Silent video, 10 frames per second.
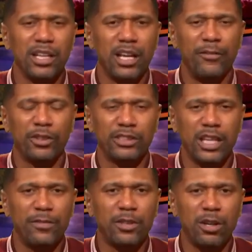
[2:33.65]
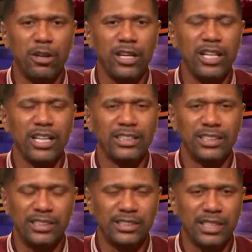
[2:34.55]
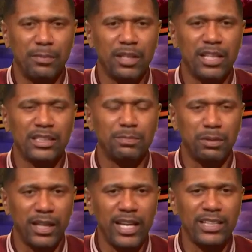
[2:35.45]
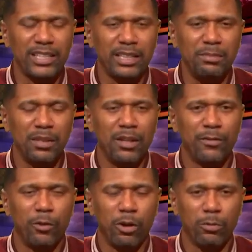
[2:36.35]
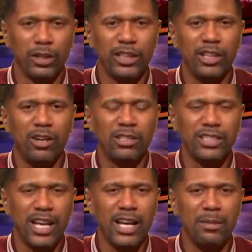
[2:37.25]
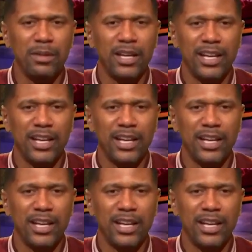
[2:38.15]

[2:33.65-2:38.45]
And for Steph Curry, this is something that's plagued him for a really long time.